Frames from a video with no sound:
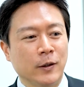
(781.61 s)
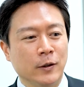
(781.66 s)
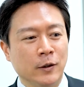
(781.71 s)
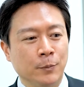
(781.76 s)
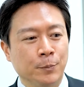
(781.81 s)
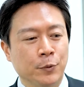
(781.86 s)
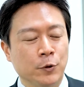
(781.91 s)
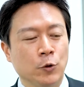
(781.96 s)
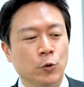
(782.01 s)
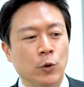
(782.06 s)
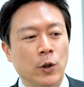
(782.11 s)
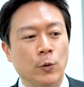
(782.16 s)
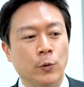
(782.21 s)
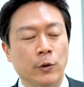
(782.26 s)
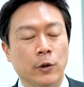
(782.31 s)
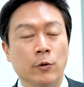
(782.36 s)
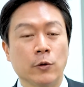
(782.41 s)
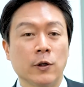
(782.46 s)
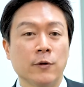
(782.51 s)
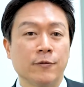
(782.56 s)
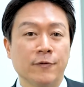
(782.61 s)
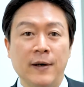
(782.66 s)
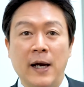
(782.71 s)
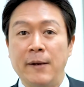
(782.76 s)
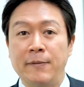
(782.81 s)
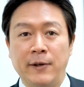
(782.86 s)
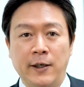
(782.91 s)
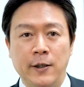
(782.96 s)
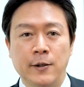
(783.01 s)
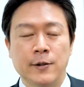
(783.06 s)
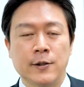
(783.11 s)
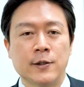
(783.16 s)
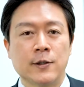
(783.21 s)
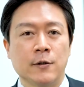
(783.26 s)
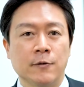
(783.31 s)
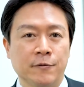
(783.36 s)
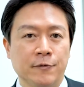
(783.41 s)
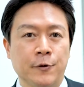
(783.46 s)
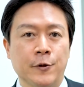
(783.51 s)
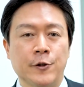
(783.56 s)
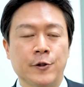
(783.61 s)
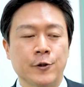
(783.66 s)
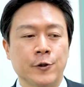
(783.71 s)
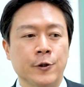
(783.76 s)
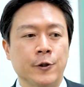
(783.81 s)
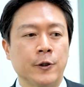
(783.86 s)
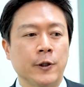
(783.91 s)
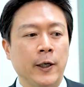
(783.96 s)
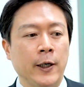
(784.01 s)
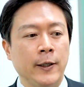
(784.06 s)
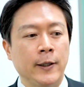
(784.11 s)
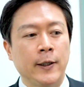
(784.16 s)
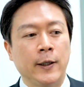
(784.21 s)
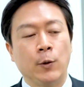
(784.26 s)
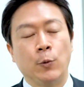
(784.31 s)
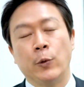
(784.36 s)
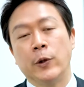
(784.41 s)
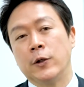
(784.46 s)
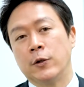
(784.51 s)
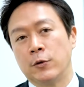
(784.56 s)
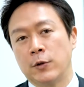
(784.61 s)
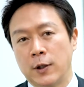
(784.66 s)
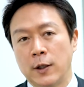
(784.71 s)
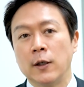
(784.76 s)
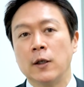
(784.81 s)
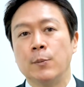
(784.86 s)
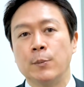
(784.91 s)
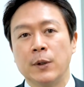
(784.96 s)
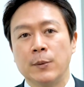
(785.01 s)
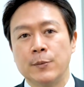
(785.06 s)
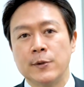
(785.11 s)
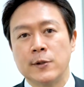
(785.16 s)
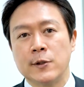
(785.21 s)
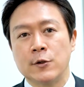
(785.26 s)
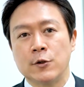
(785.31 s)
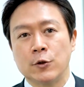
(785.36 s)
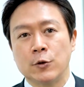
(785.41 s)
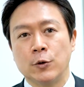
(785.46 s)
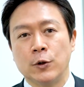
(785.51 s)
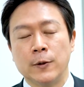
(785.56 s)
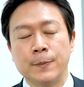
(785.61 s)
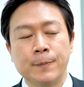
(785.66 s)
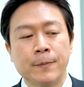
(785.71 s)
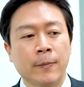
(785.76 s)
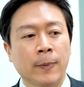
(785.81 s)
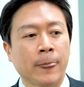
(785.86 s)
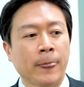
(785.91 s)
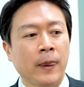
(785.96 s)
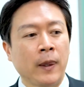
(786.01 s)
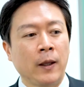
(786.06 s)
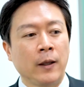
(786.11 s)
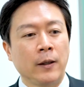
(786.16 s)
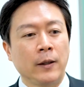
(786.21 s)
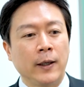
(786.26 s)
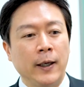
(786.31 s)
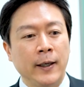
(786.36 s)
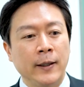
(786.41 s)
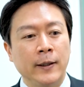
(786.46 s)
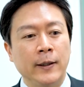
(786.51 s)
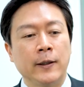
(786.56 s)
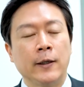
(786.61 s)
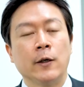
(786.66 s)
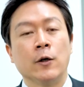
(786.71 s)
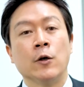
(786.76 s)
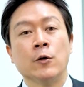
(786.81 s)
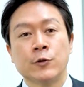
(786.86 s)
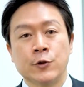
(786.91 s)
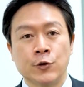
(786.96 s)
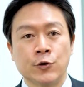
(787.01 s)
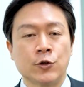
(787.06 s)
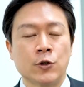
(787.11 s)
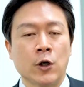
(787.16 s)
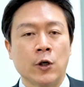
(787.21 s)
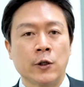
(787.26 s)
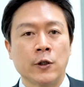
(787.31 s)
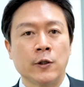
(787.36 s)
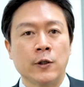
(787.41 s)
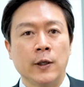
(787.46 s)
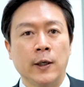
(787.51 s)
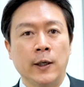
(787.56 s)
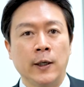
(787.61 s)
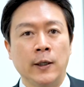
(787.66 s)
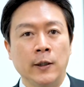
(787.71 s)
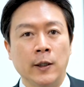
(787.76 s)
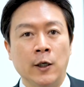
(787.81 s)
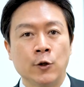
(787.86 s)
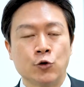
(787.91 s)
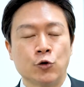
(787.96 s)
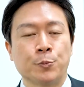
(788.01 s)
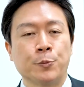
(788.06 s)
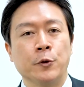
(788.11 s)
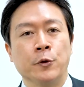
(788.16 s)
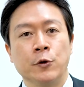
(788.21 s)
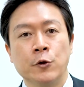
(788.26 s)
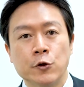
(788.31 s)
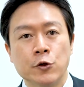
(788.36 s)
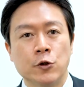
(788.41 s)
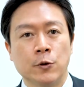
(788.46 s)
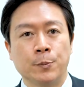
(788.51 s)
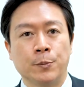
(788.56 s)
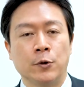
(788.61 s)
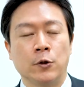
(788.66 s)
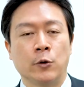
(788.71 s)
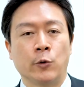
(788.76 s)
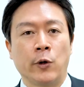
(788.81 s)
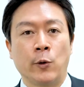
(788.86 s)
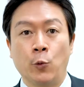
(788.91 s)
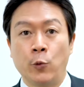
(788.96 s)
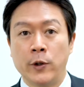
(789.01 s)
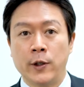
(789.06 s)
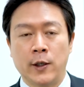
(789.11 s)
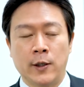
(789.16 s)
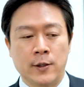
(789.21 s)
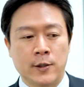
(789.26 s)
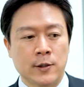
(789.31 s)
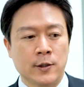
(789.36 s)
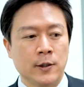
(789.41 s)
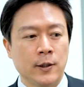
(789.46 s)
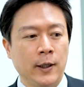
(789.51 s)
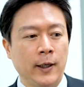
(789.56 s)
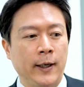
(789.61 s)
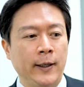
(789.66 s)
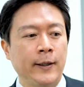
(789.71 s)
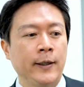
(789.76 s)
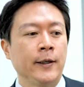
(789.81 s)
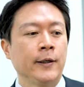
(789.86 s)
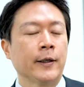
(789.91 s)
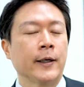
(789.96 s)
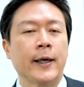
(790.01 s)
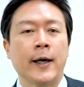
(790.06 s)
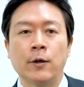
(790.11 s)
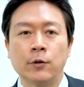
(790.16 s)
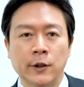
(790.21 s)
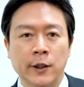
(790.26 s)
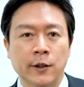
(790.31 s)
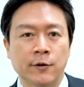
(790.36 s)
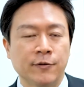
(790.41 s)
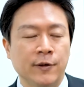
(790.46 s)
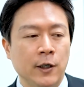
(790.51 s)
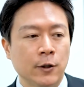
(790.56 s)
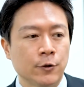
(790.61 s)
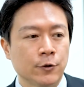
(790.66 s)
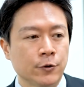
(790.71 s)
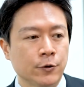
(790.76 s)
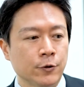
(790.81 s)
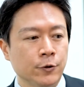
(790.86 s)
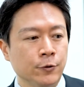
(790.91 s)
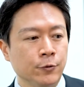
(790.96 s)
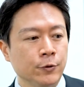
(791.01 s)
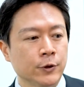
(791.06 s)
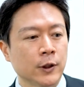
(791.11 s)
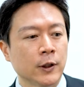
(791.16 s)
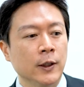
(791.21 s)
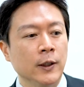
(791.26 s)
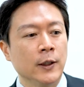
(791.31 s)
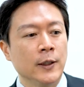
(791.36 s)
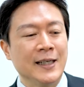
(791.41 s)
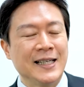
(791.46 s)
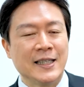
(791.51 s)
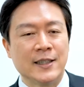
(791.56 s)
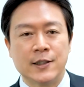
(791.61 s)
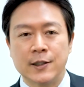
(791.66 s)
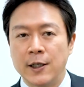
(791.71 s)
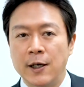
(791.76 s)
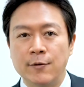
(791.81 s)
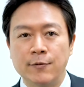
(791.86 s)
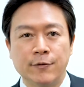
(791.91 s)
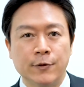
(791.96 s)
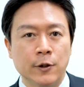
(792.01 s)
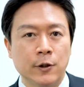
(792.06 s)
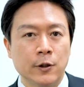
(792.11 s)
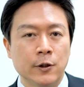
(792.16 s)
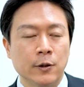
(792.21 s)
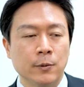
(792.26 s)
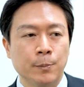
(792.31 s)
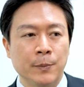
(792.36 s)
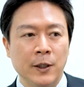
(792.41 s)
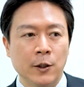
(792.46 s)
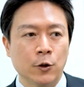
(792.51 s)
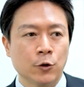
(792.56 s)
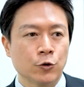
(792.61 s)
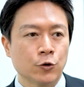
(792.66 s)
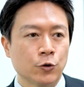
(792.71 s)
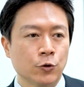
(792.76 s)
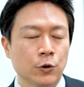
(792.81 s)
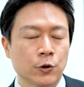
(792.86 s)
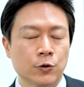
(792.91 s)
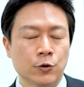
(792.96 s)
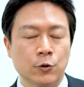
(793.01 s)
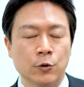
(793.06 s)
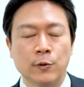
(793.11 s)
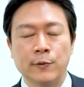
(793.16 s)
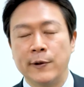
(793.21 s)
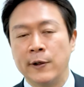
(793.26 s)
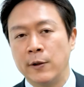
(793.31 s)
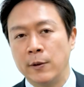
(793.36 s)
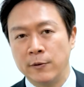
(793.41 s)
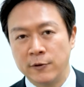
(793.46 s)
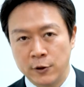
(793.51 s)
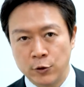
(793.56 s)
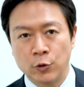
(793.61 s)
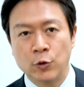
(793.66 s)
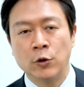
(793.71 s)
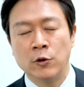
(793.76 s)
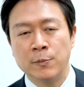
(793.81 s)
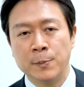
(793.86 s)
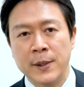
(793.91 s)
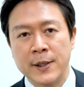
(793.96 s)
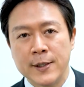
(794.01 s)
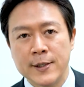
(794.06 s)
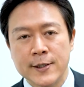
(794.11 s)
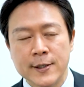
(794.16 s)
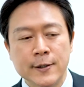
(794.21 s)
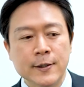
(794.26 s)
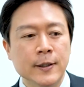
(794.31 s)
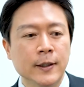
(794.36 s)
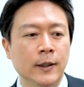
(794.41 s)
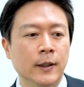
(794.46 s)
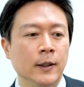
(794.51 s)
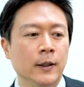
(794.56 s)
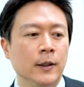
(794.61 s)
the program with only five kids the first year, and then I went to Columbia Business School. And then they also started an entrepreneurship program with us. And then Caltech followed suit, Stanford Medical School, School, School of Medicine,